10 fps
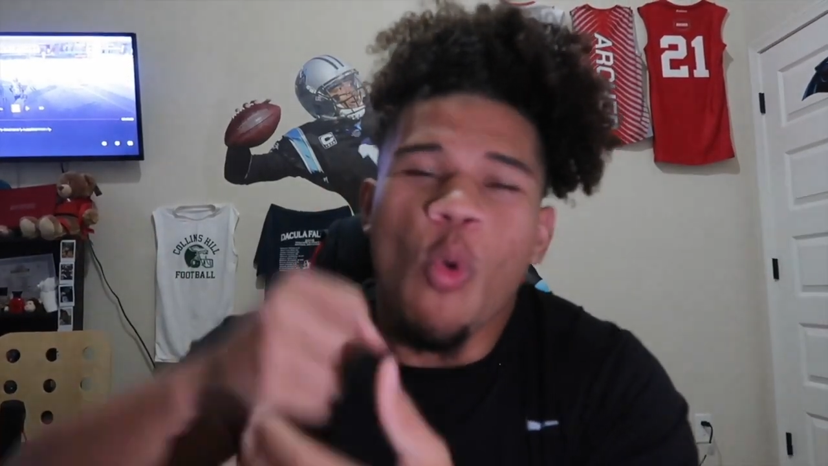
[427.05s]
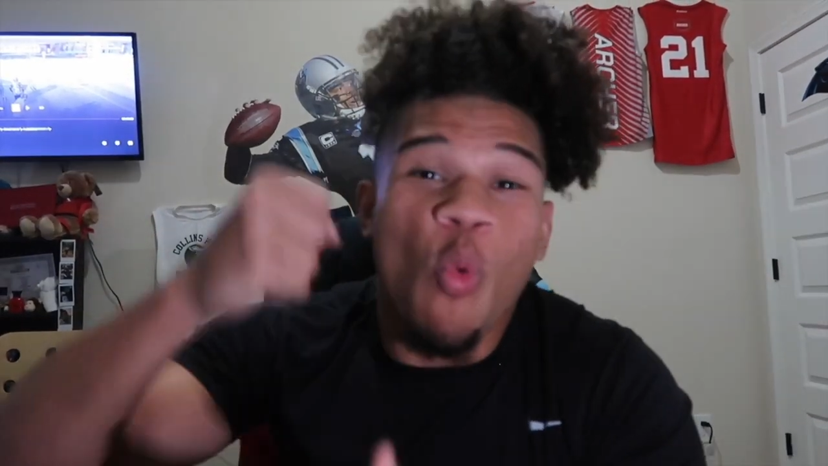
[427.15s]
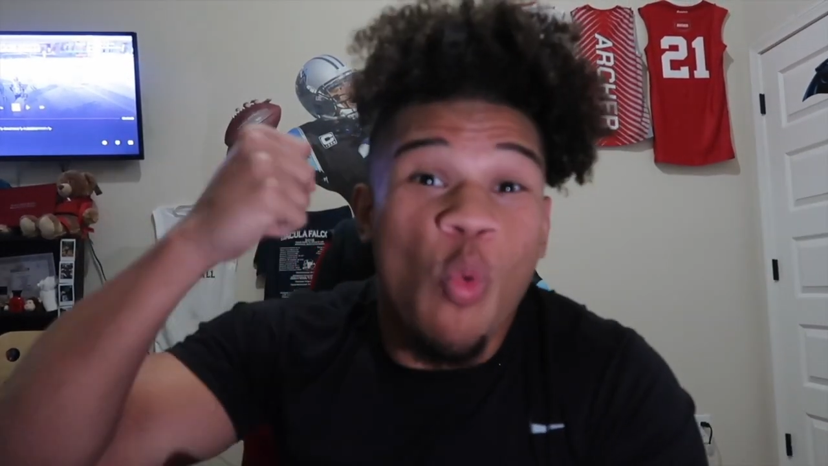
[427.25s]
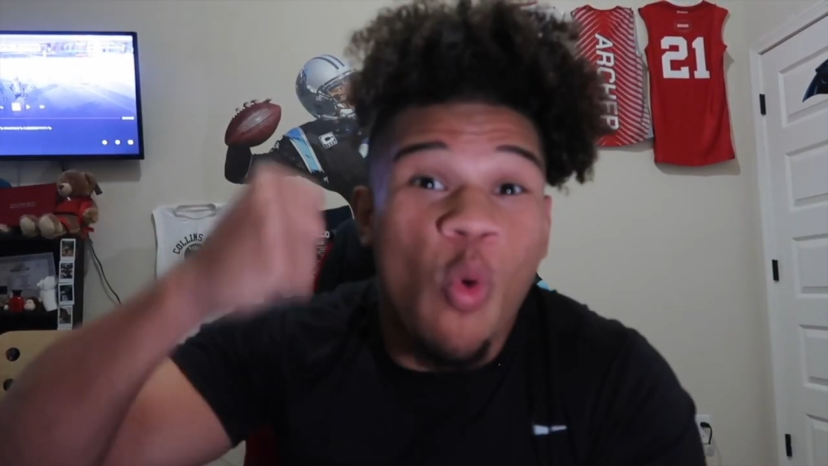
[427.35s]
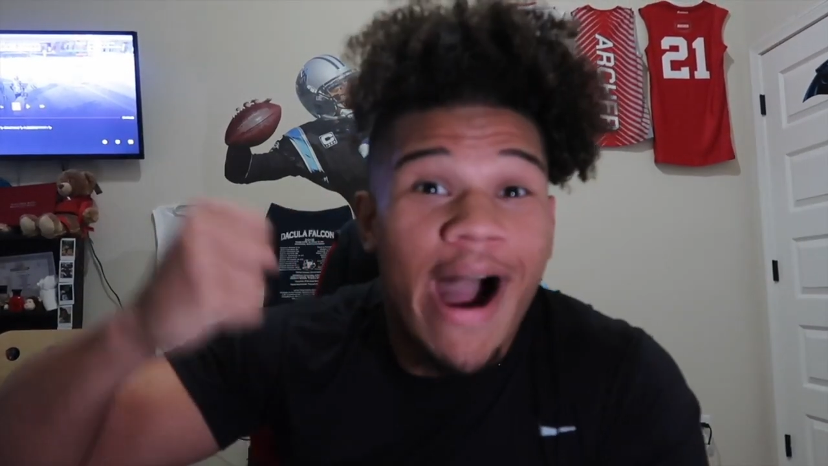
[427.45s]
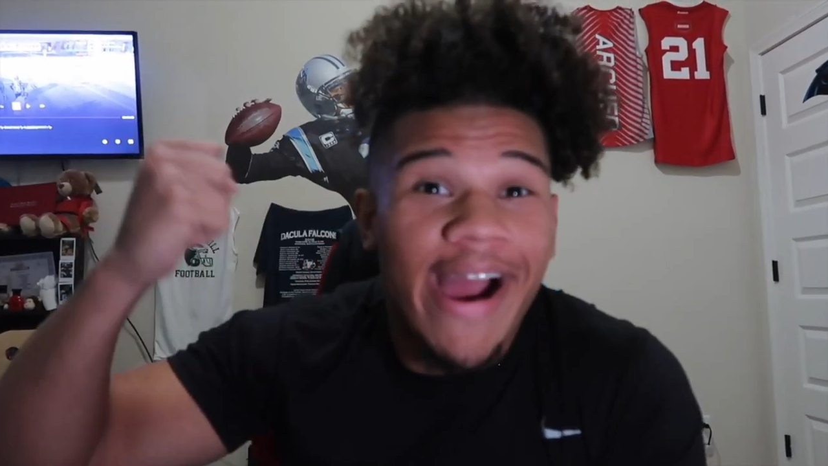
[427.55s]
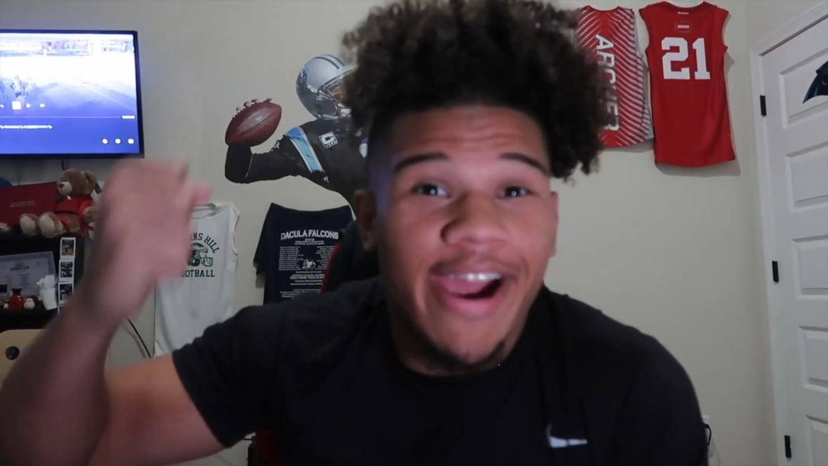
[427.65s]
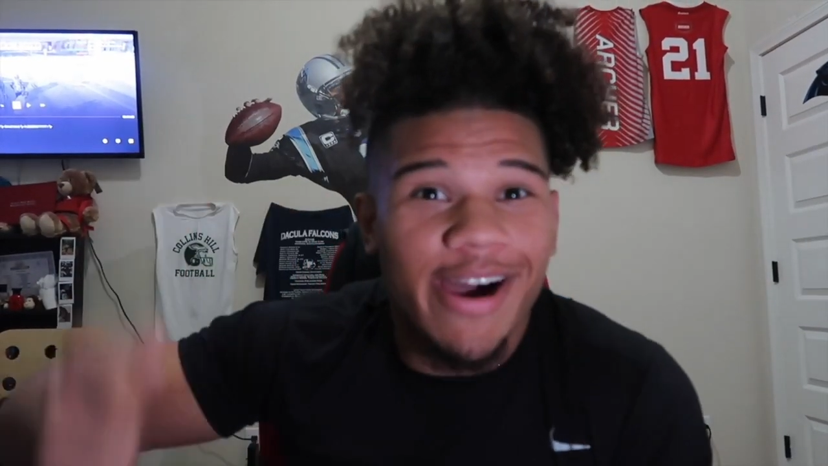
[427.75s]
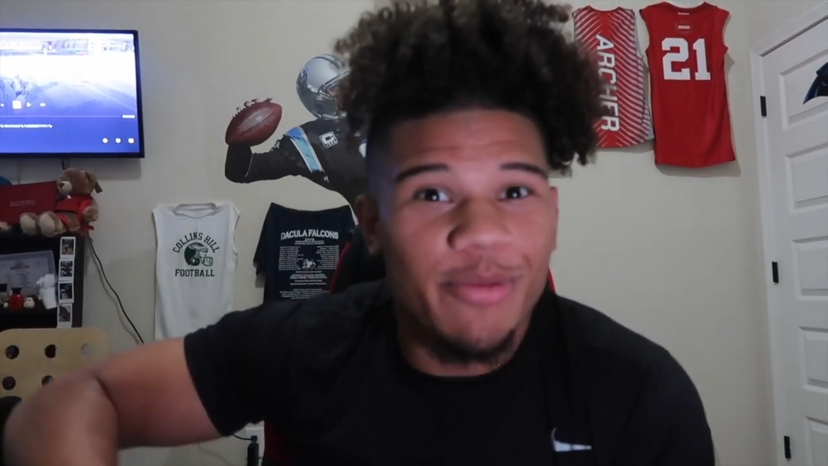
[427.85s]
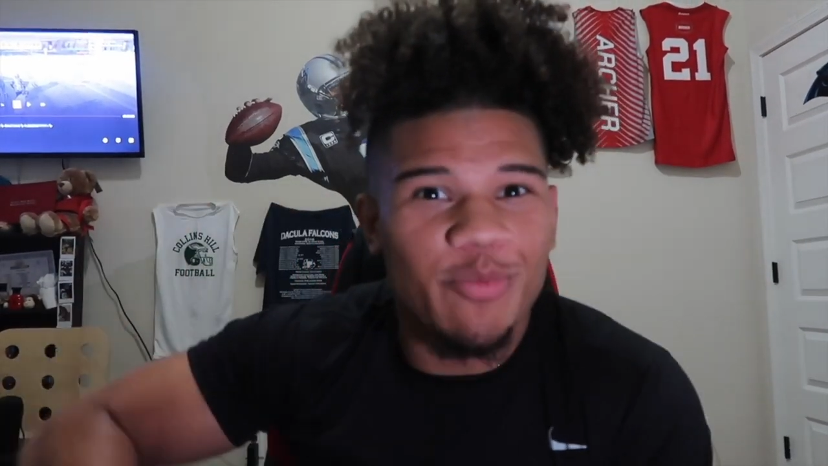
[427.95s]
why
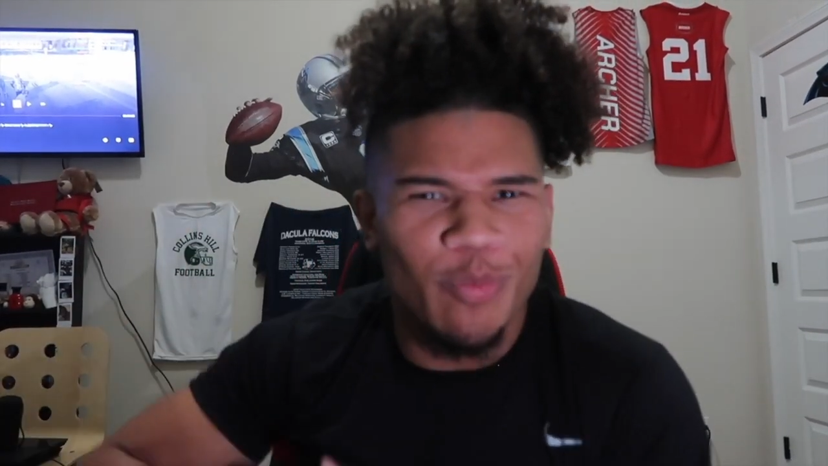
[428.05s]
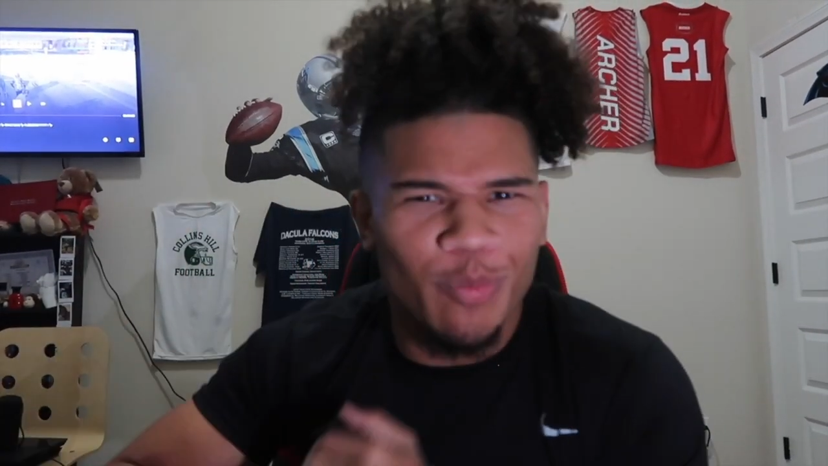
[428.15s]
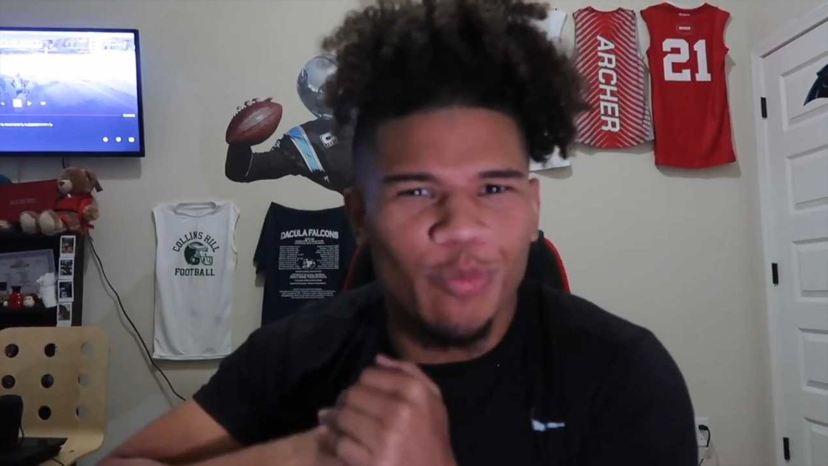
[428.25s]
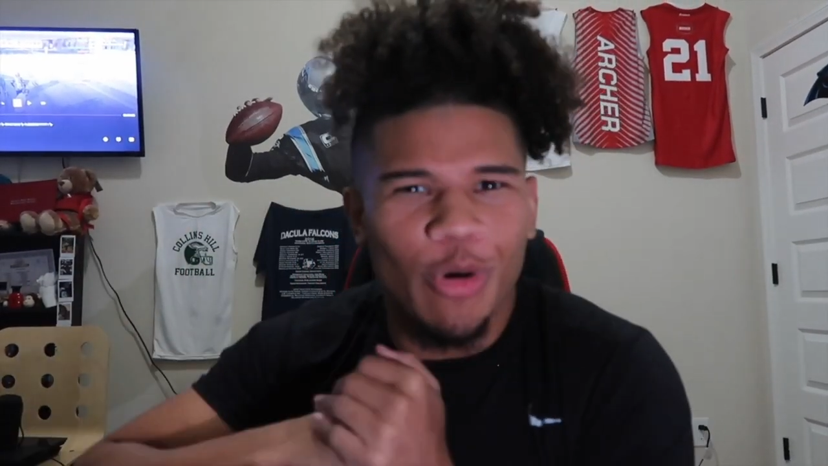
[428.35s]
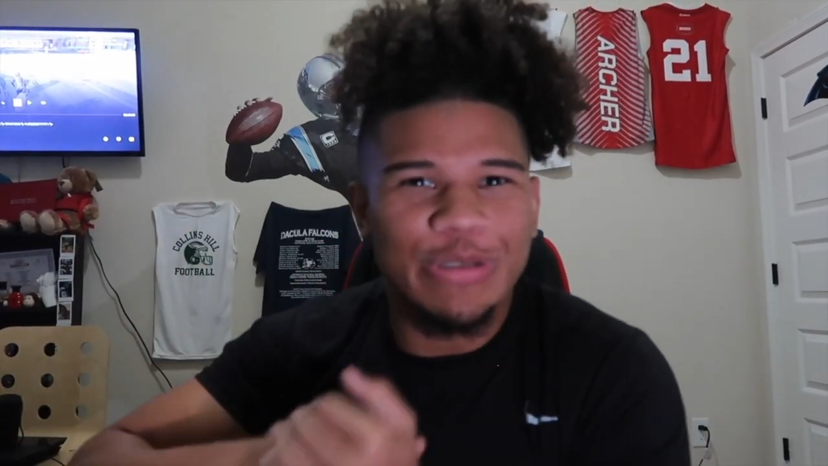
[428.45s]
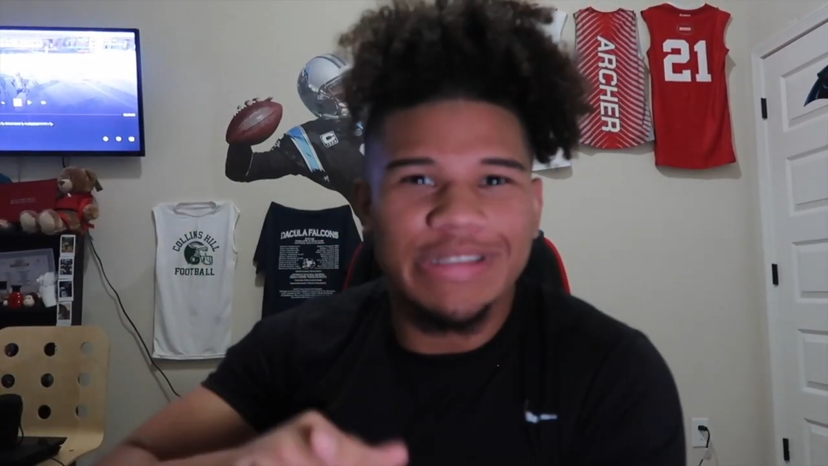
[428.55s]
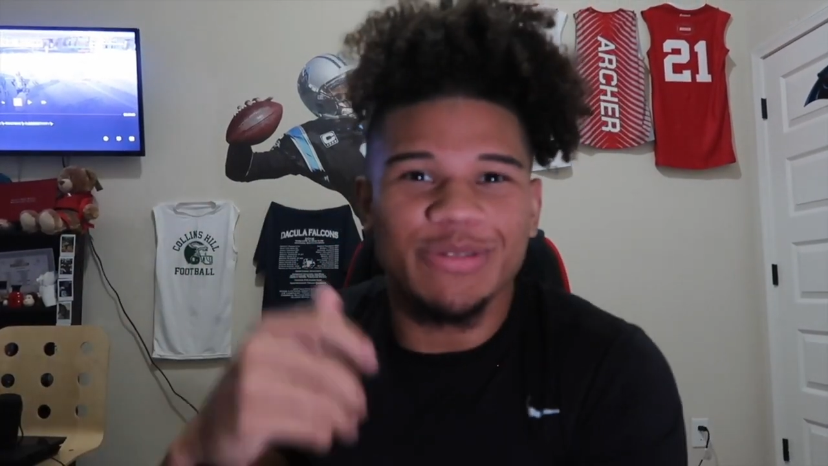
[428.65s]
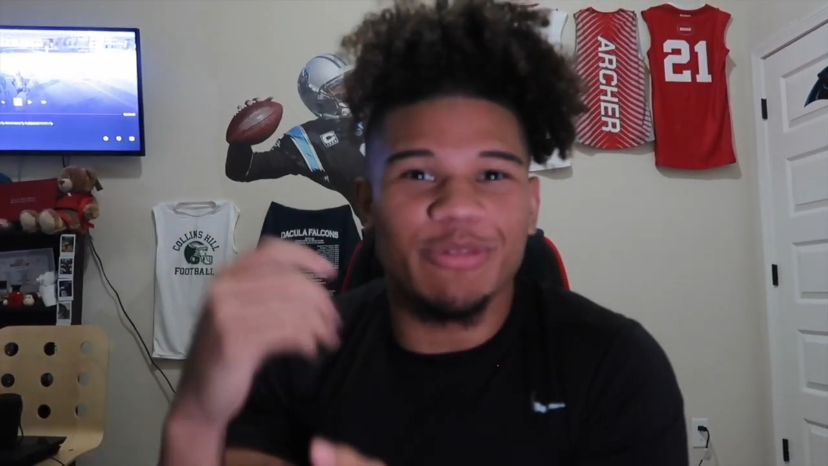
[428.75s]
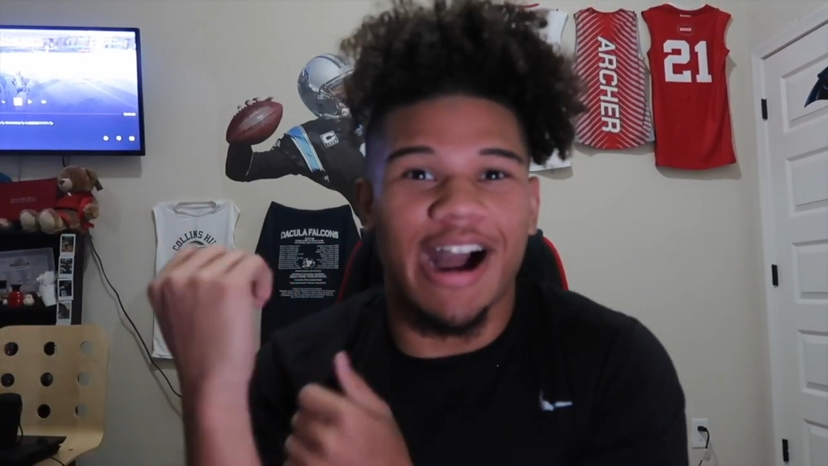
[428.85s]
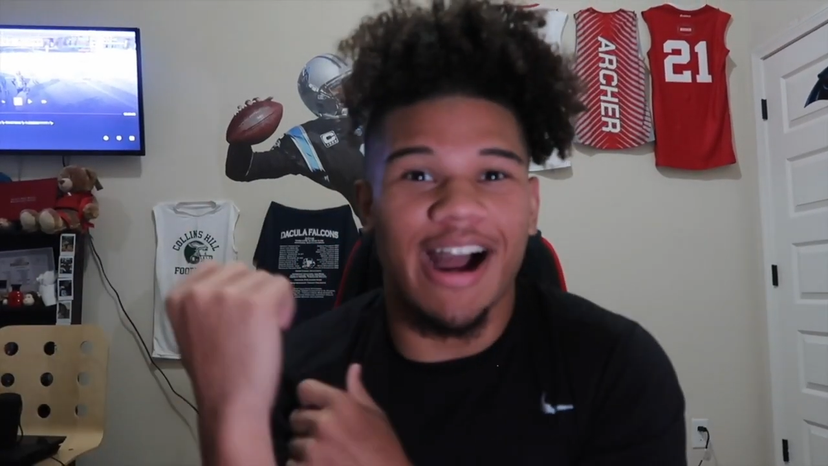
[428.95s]
I'm
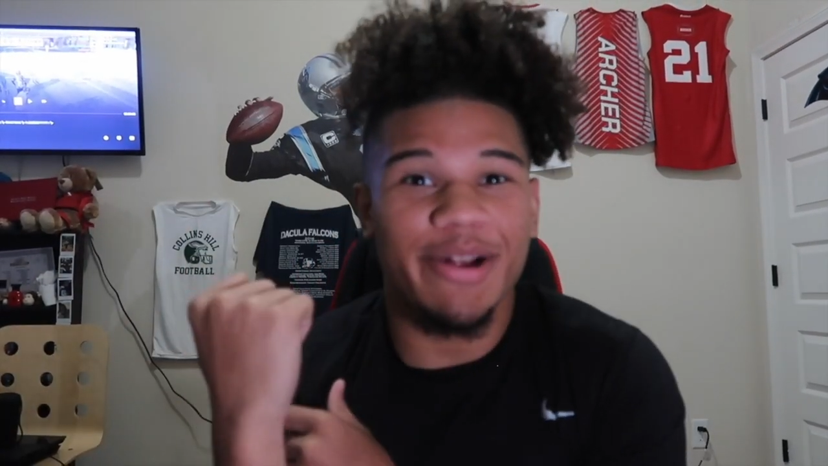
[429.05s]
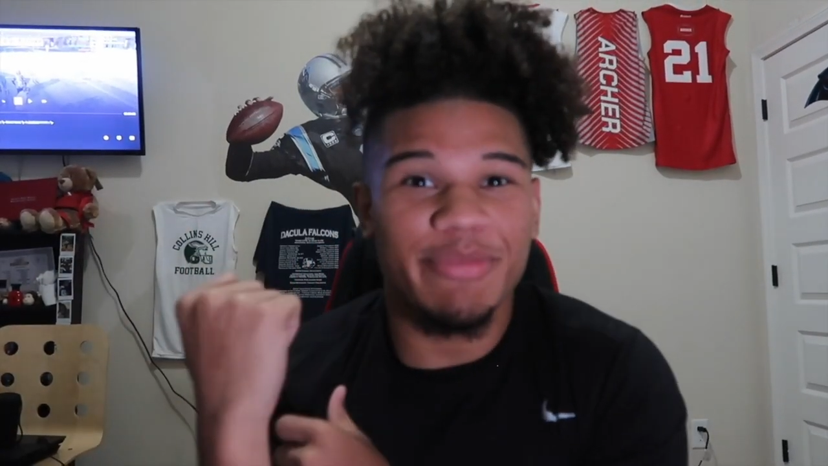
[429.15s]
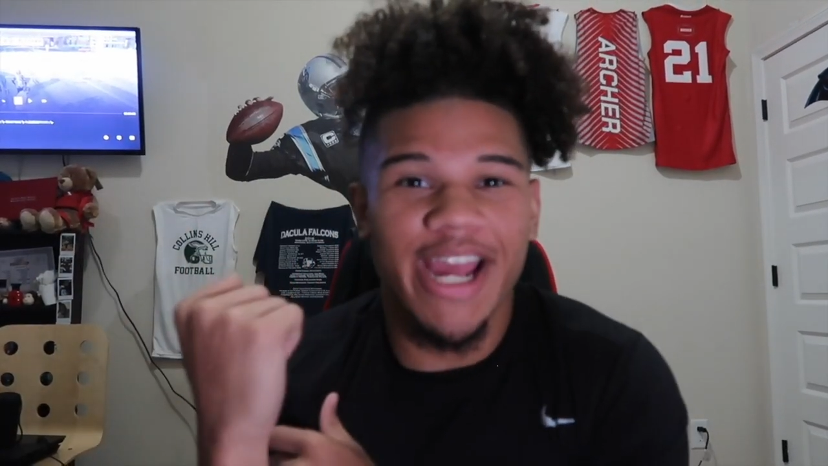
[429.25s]
mostly behind